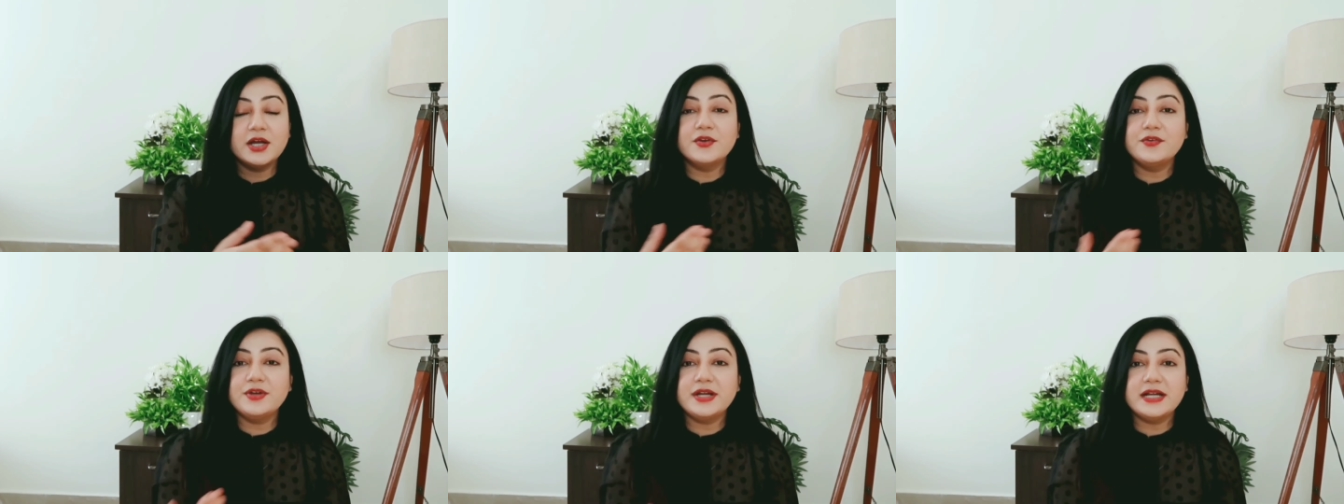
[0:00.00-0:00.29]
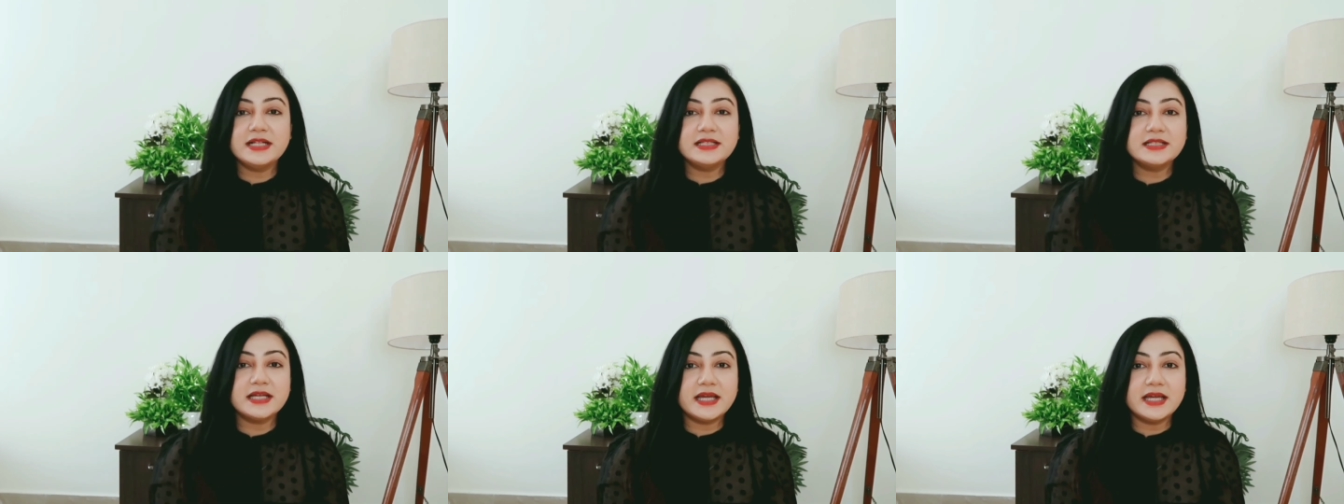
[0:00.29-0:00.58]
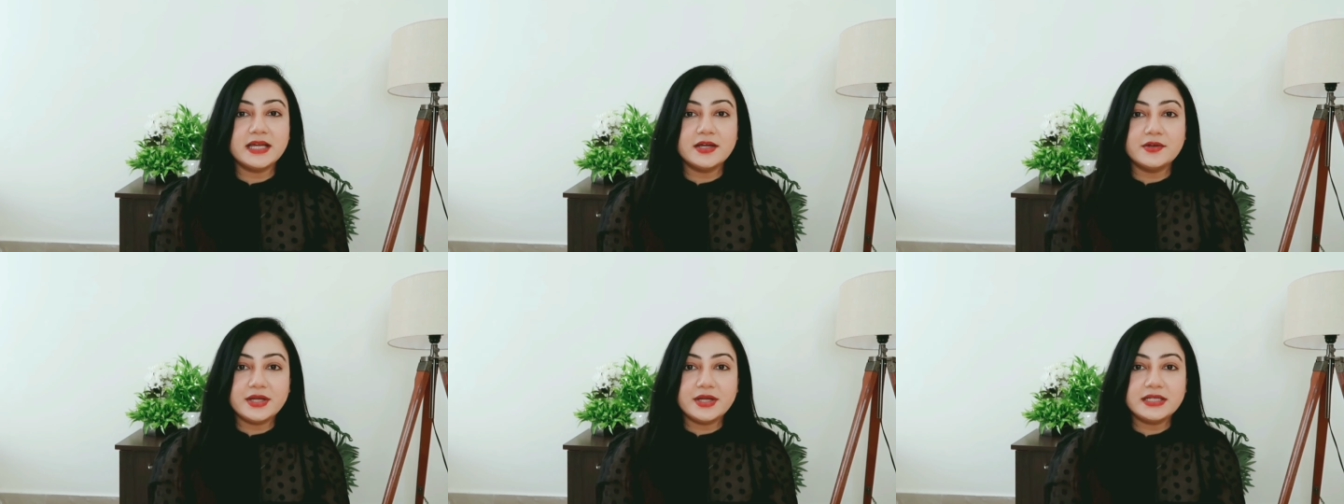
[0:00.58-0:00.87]
reading
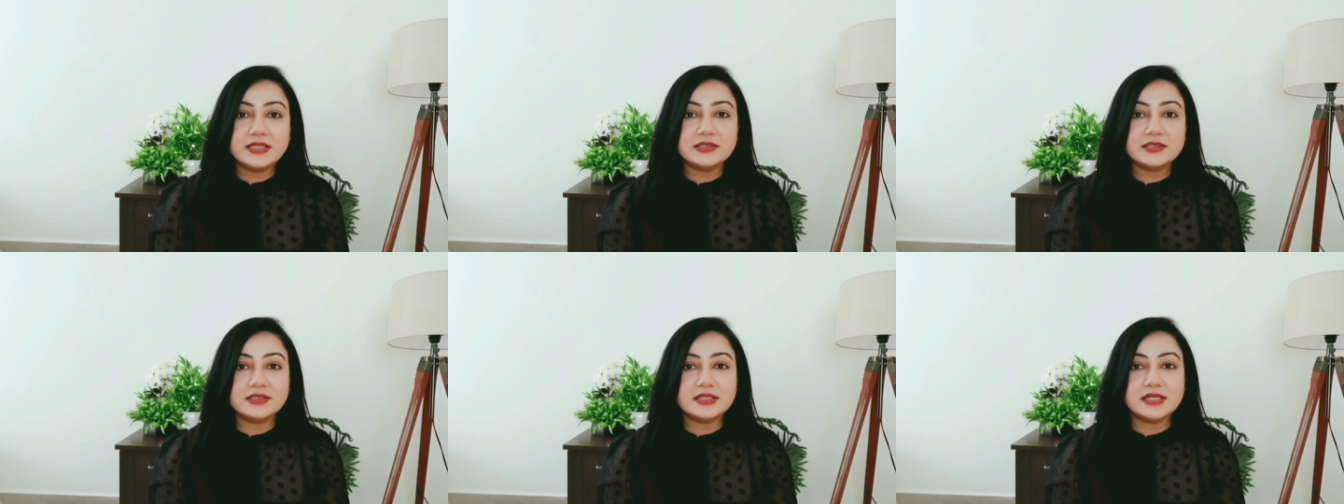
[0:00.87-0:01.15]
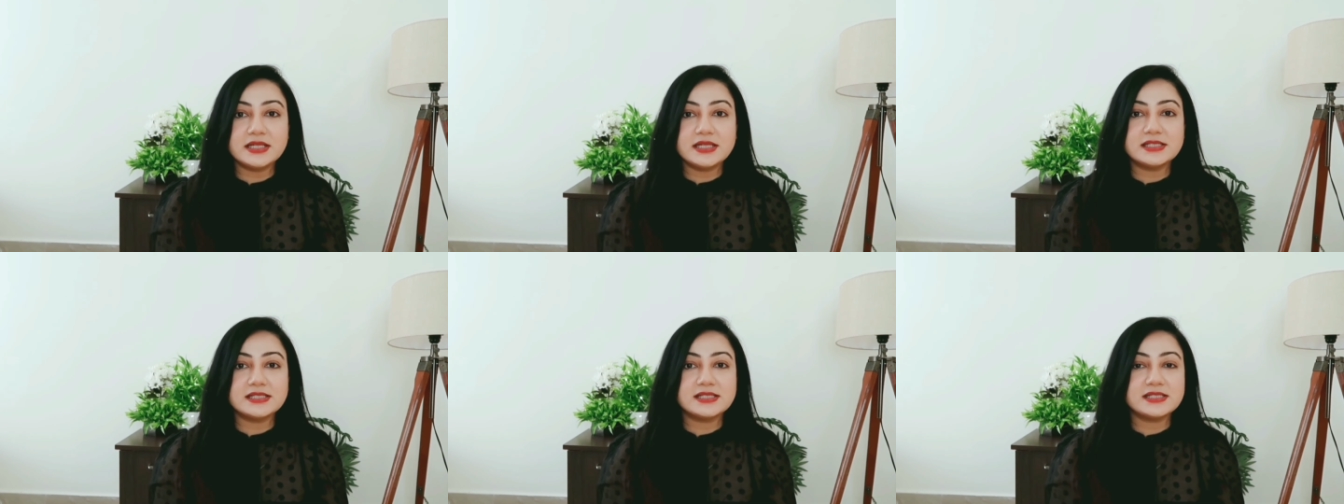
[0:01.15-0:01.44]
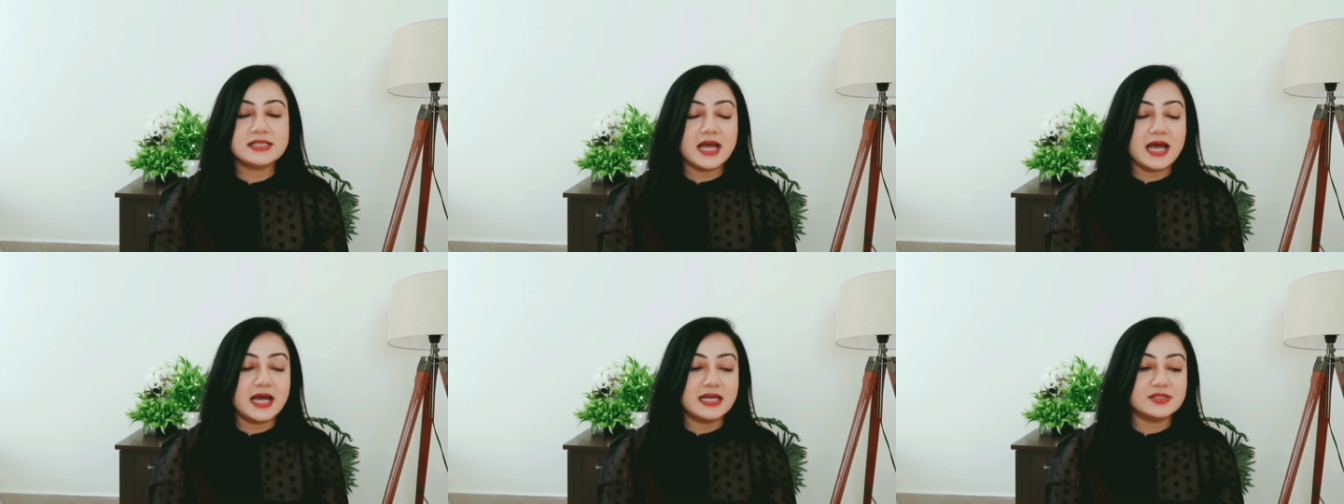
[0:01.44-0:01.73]
the ingredient
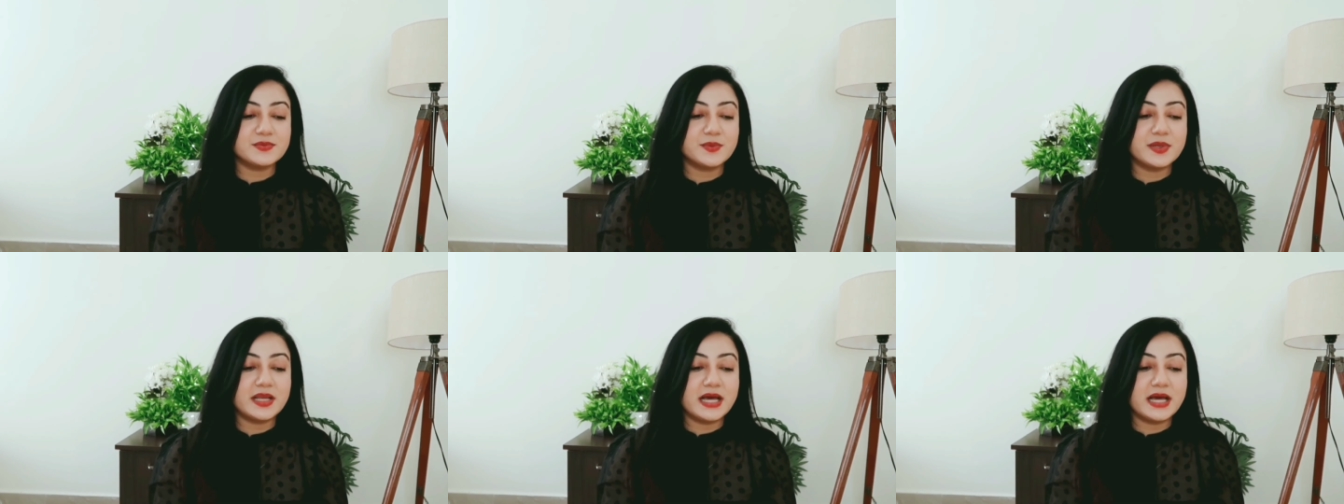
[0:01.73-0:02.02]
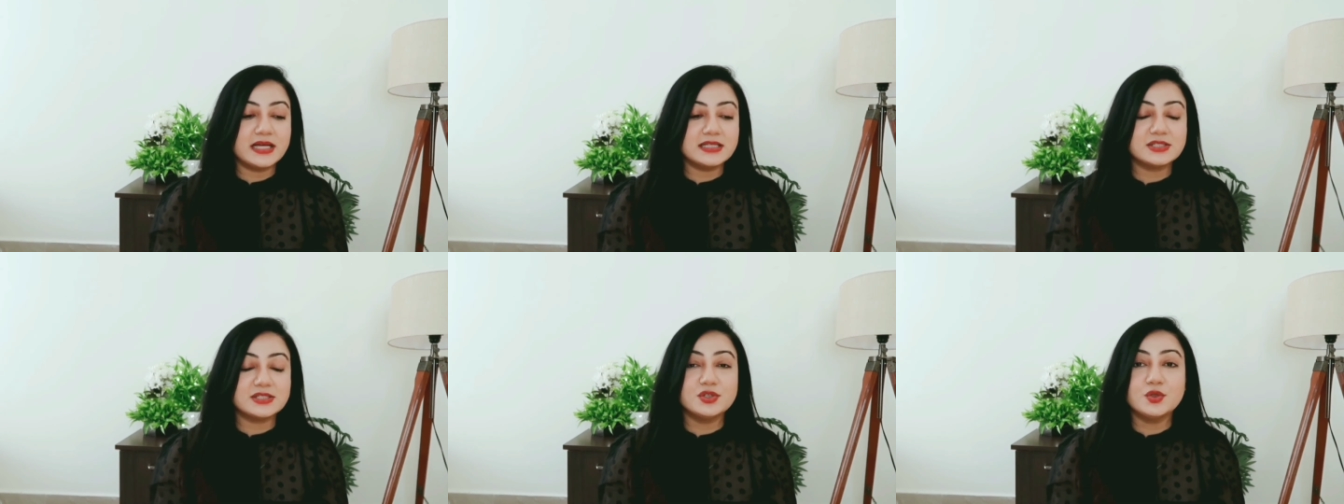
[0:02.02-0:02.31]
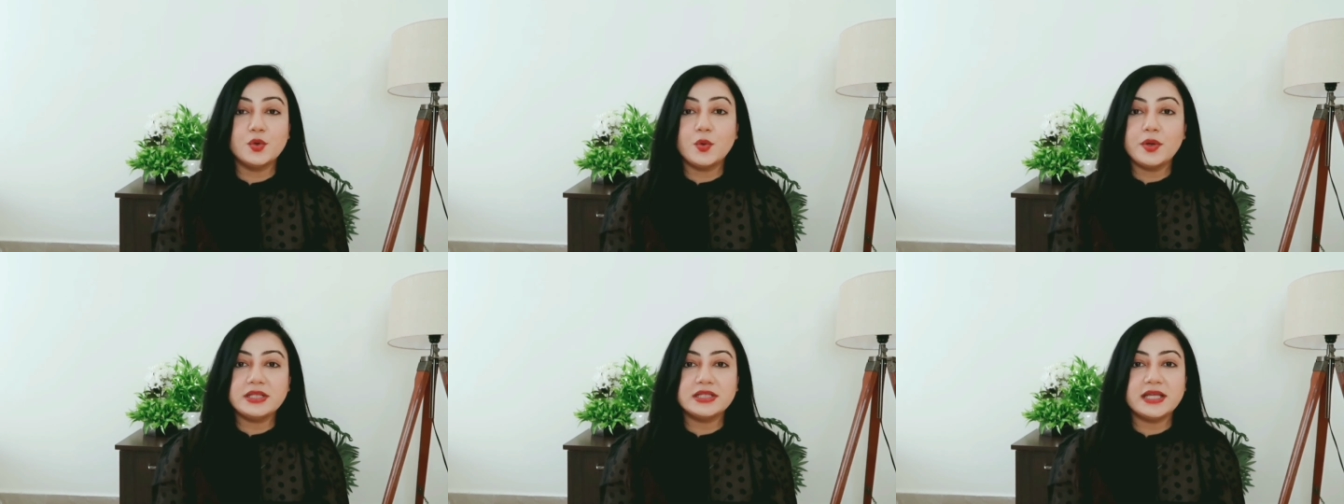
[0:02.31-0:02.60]
list as well as
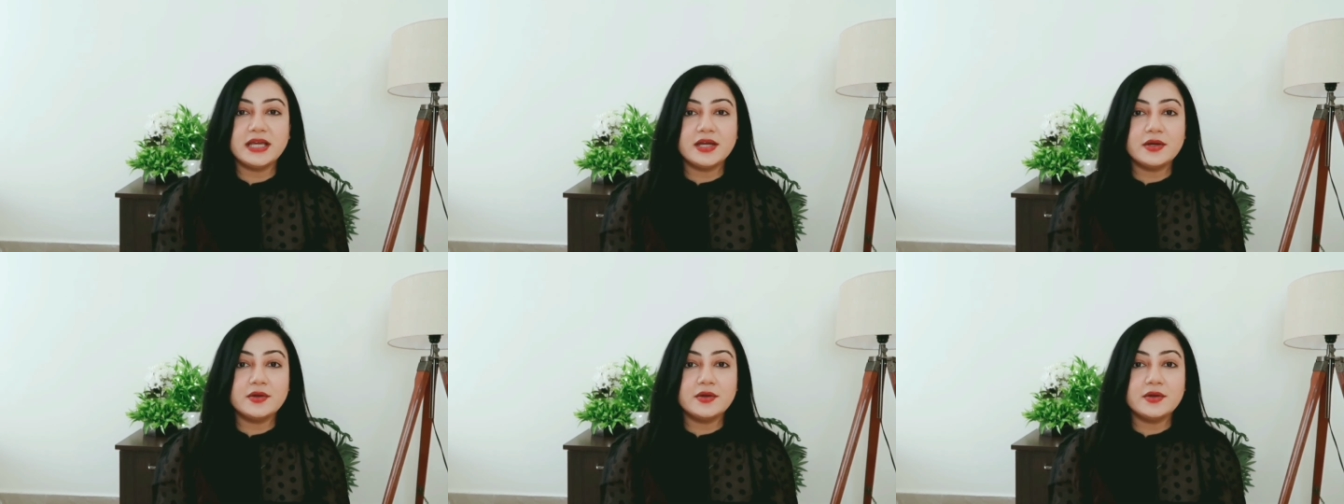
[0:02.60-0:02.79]
knowing the